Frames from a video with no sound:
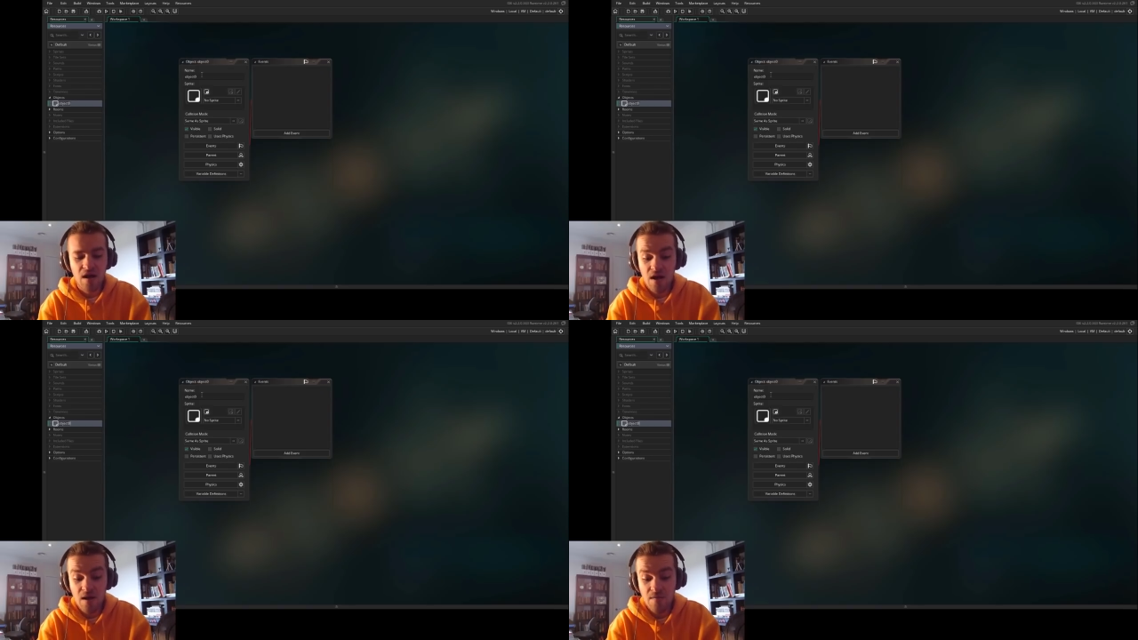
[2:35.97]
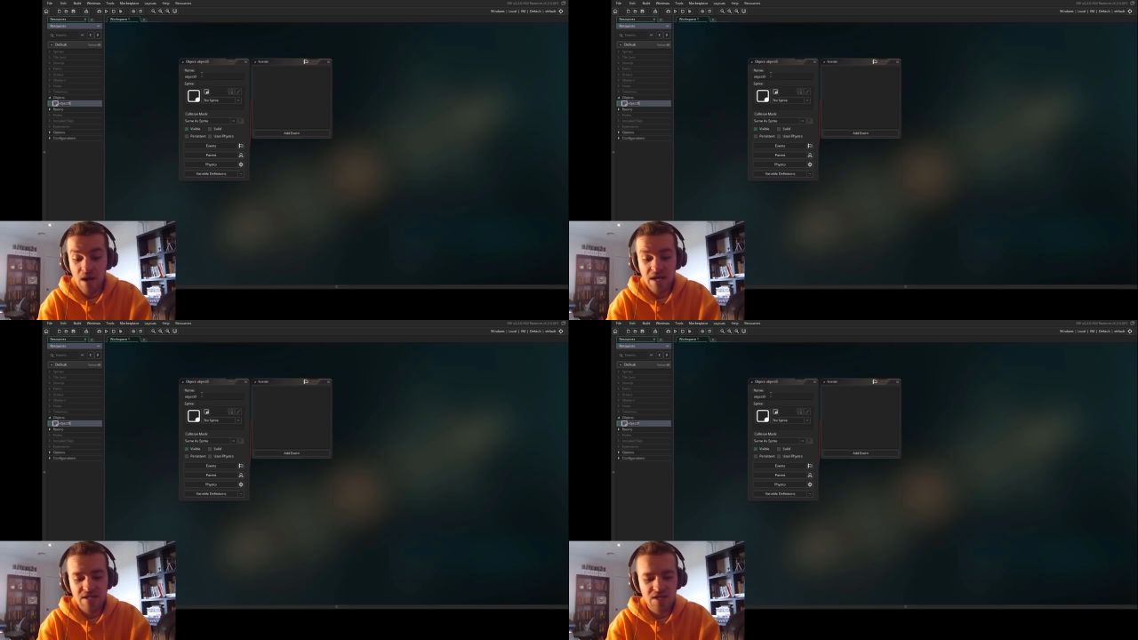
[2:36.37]

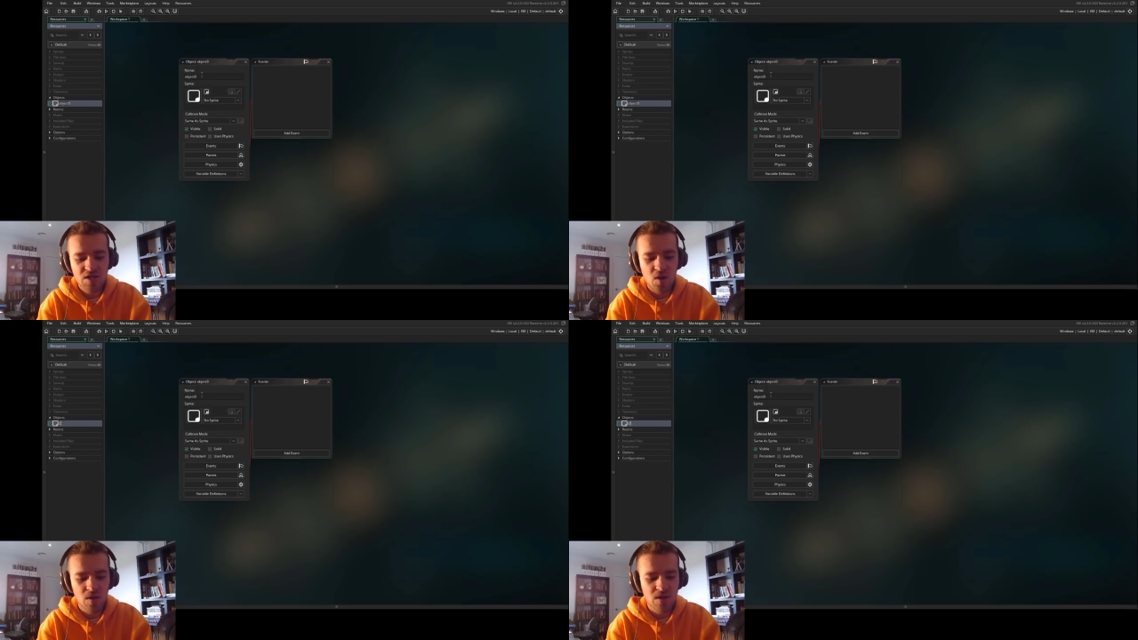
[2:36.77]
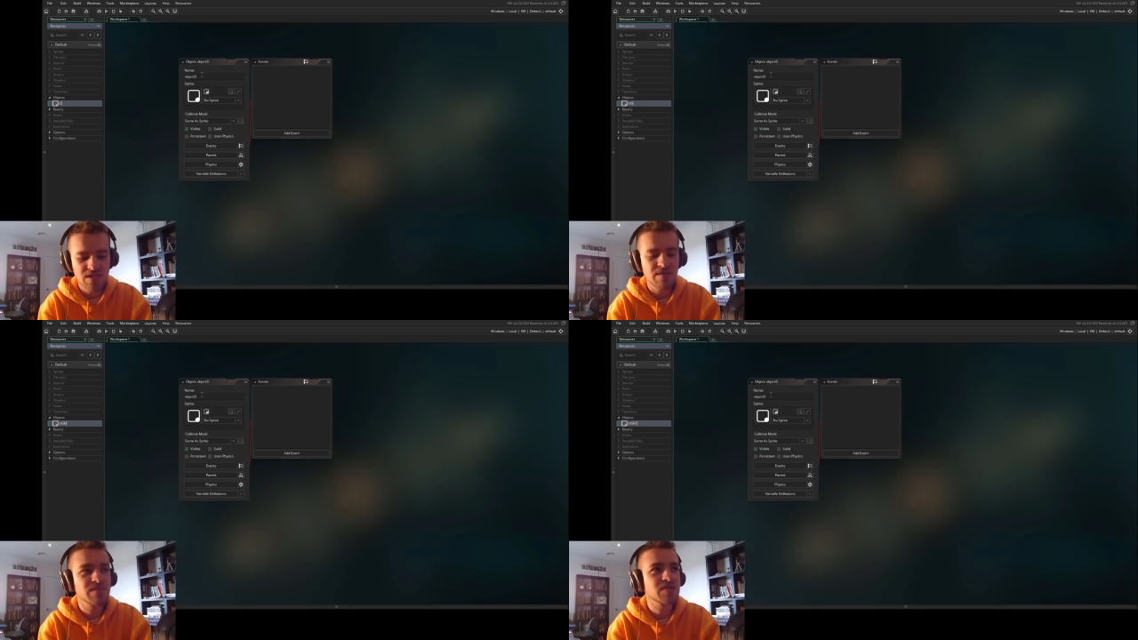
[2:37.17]
I tend to call it
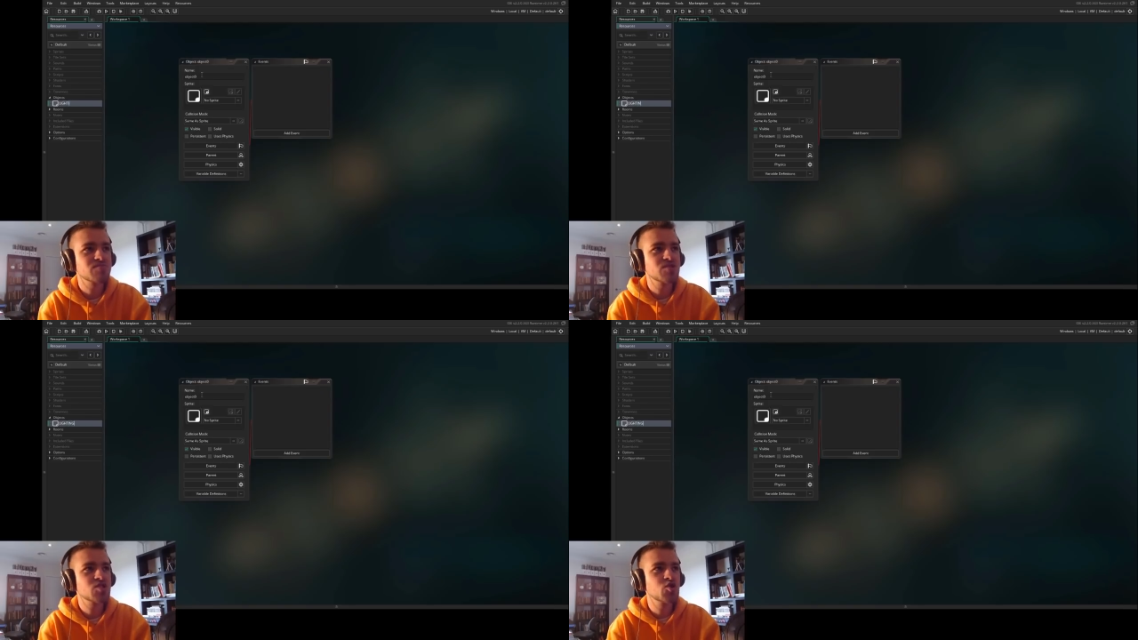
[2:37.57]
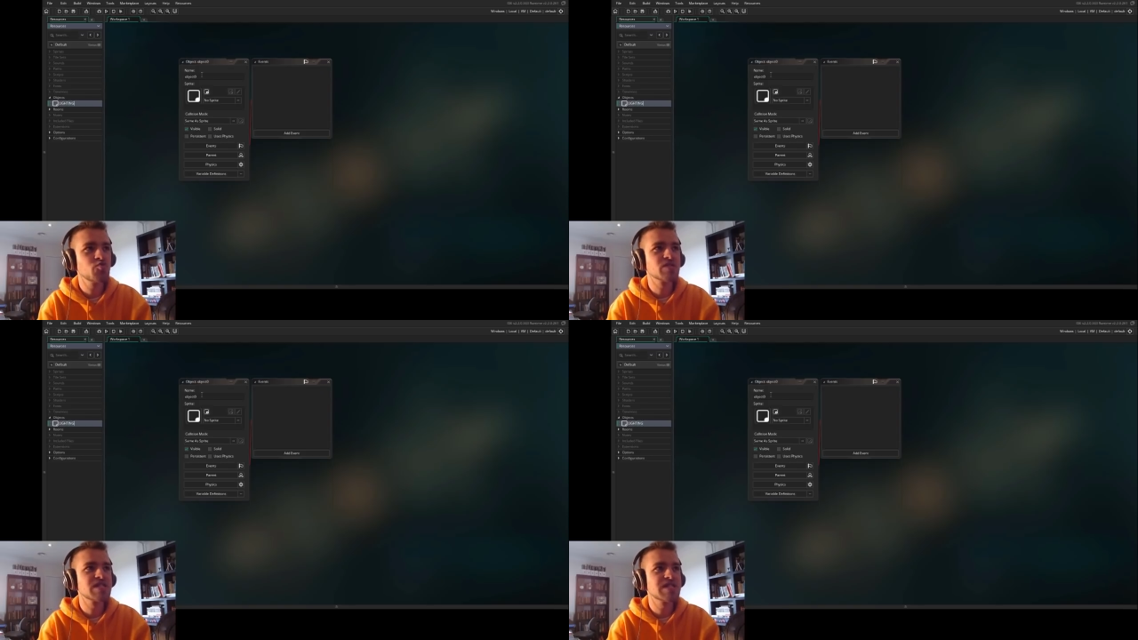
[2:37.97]
something
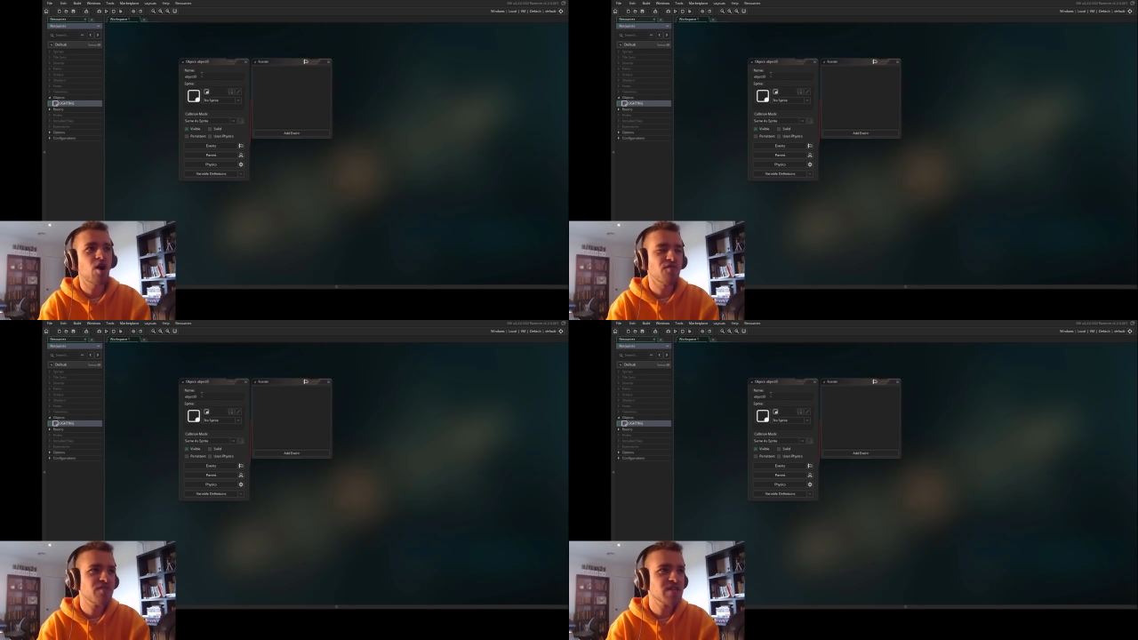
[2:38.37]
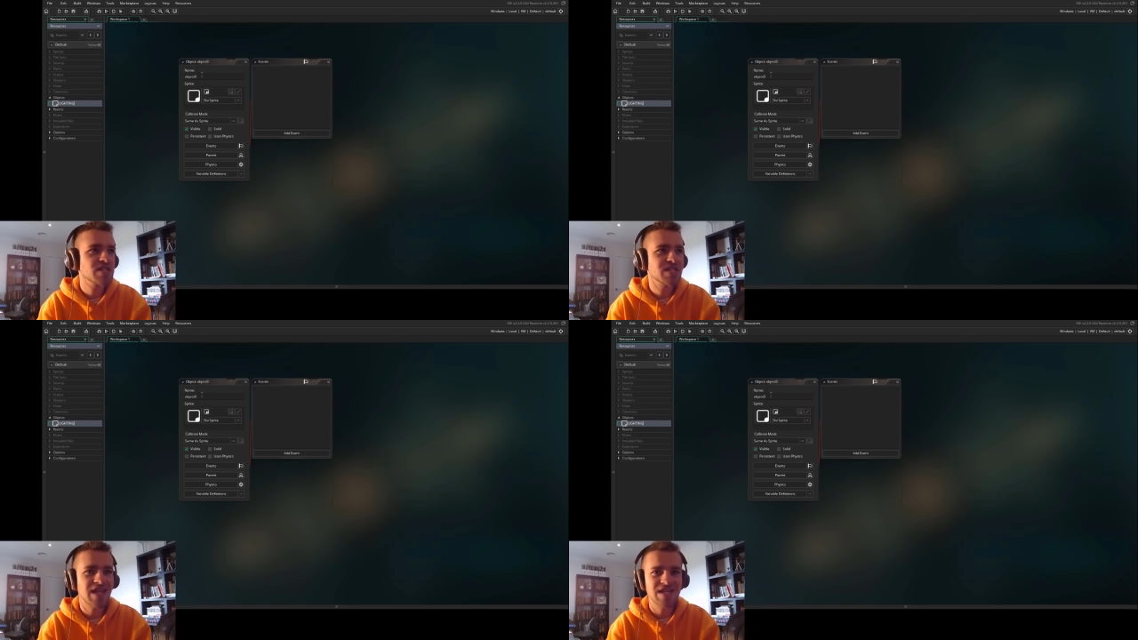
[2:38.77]
stupidly
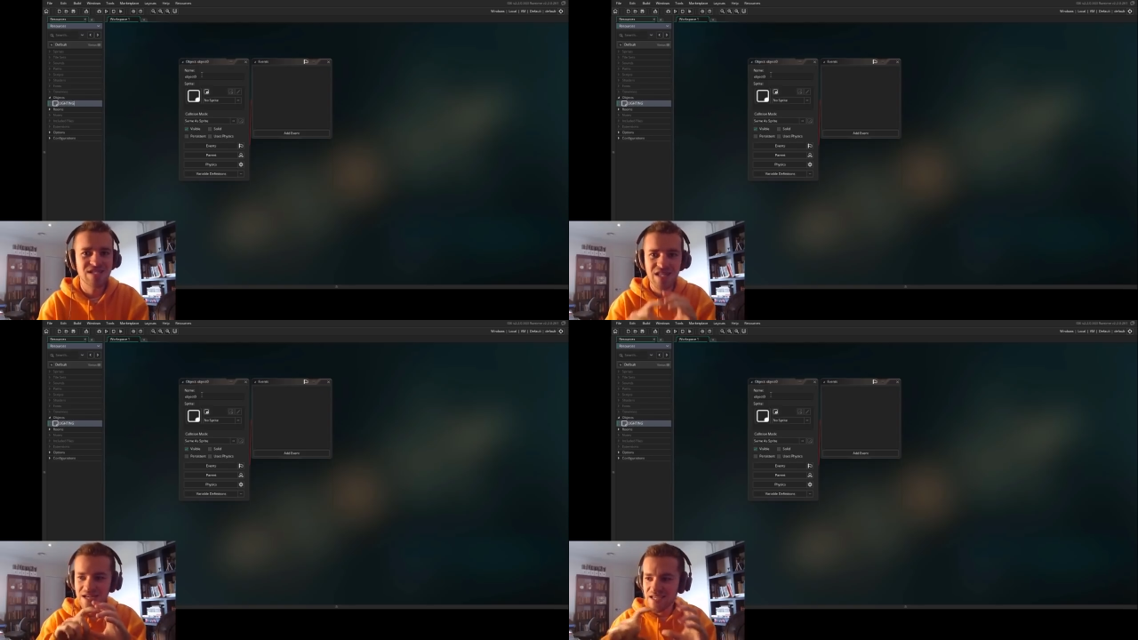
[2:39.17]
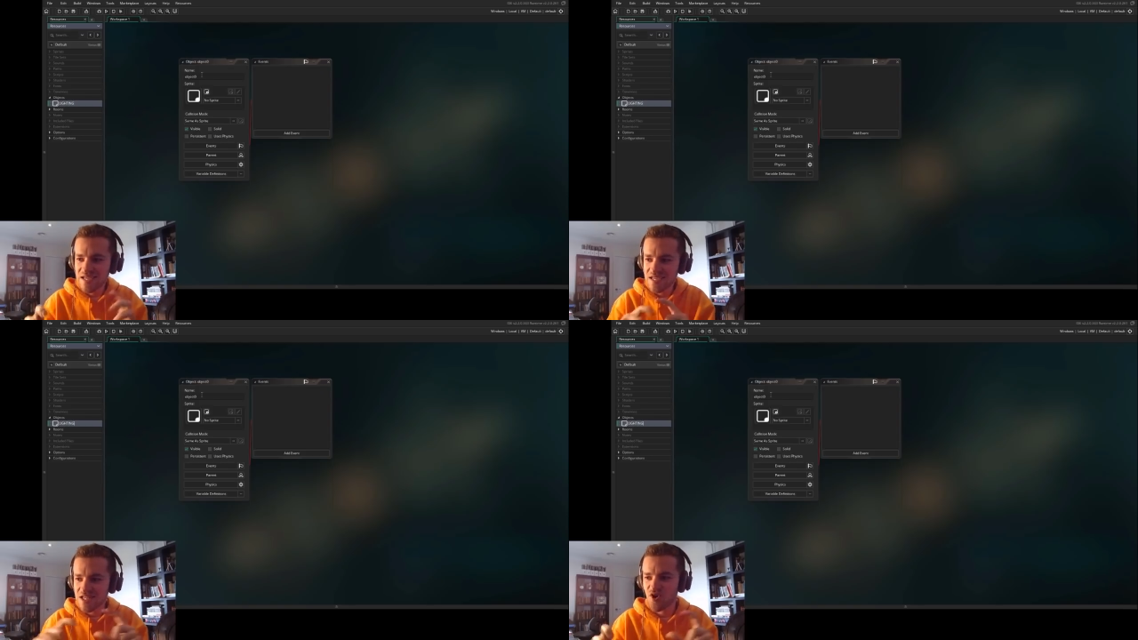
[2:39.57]
obvious, like
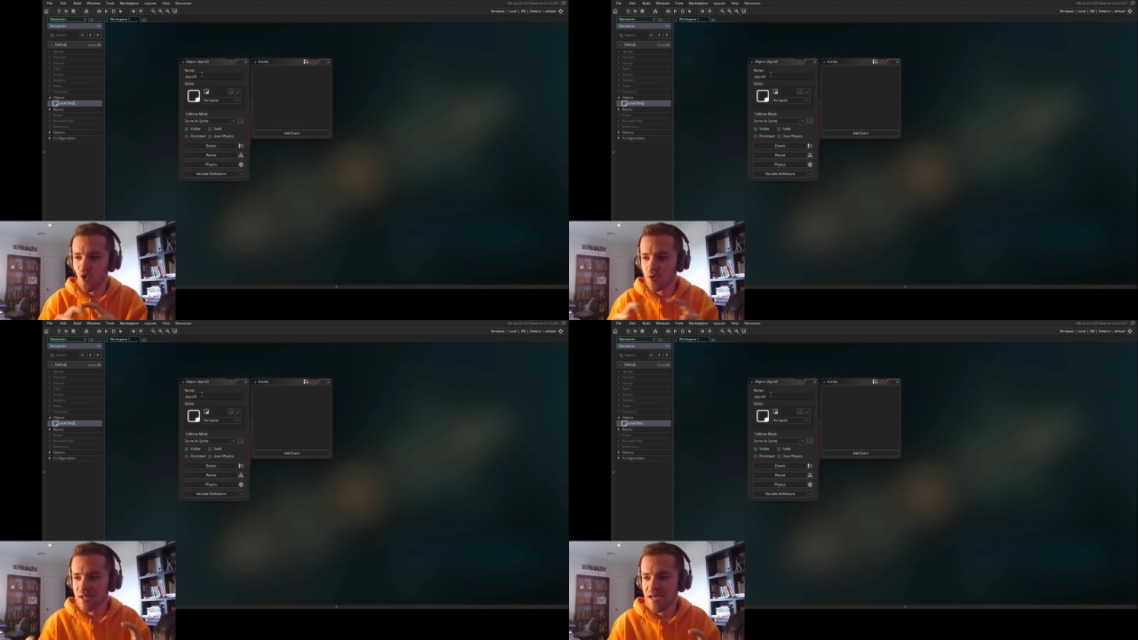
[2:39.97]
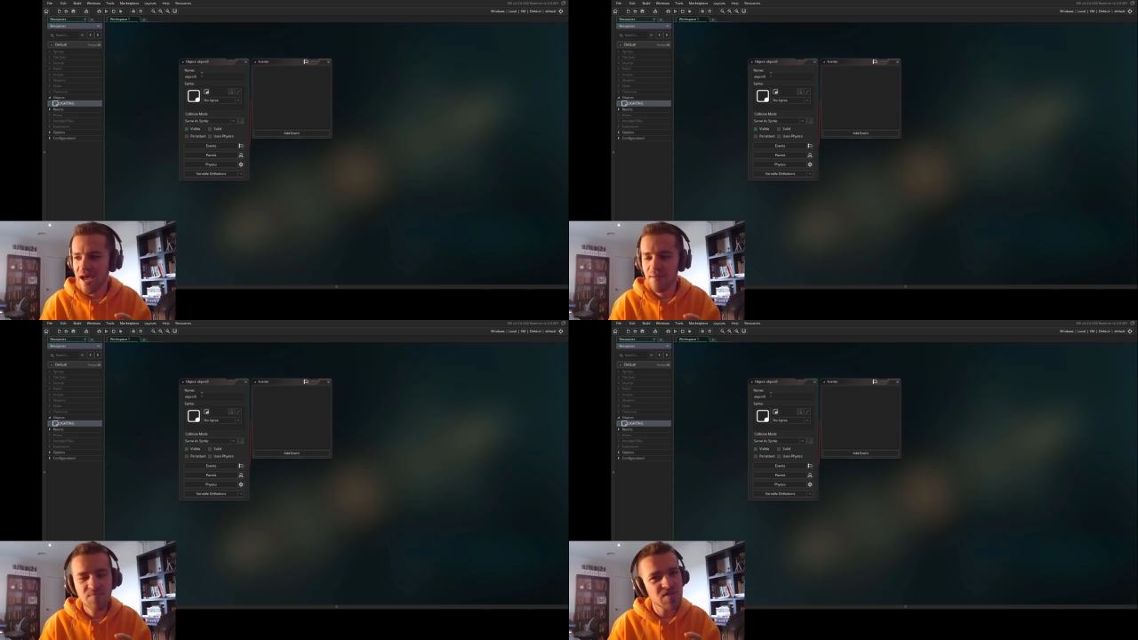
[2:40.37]
lighting in all
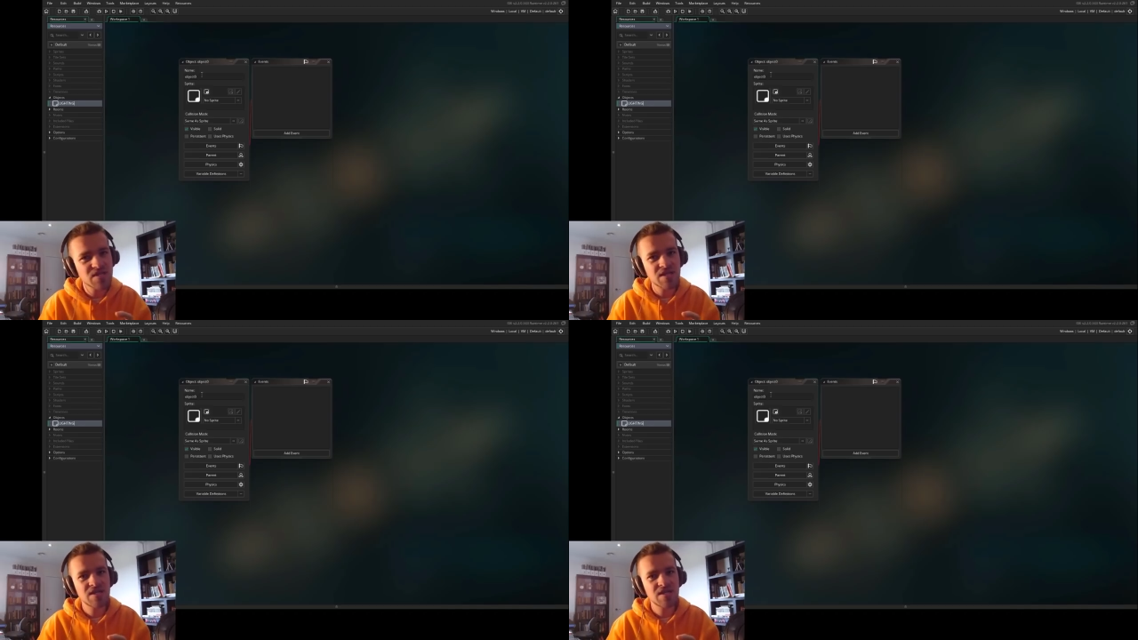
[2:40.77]
caps.